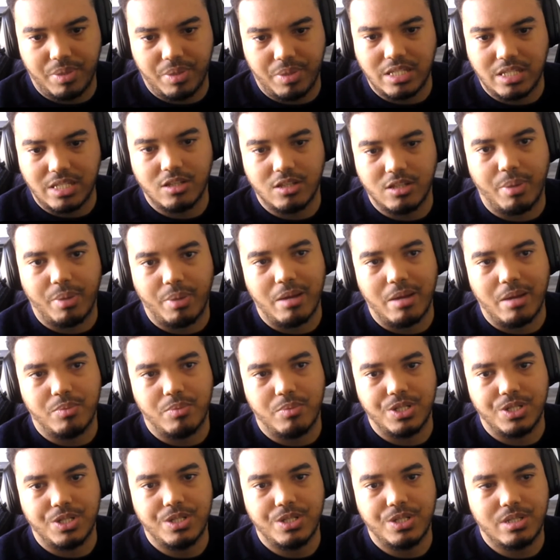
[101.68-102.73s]
pieces of
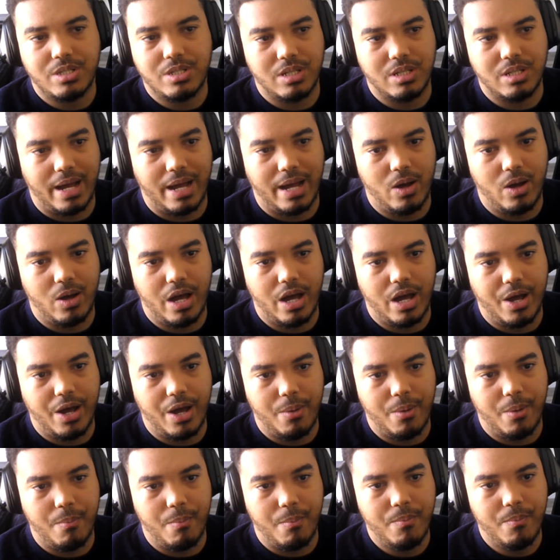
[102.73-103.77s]
papers
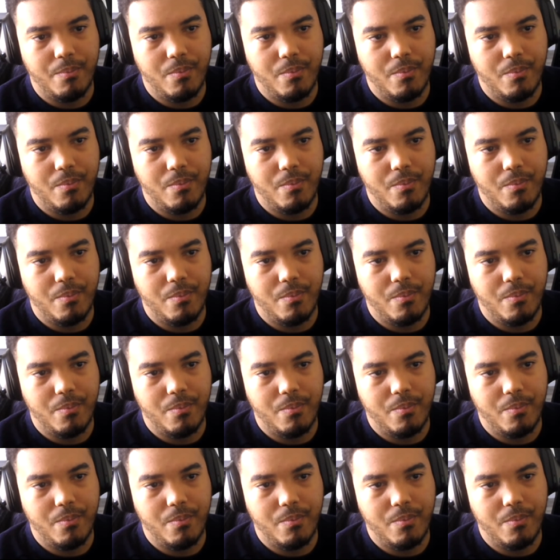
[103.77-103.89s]
that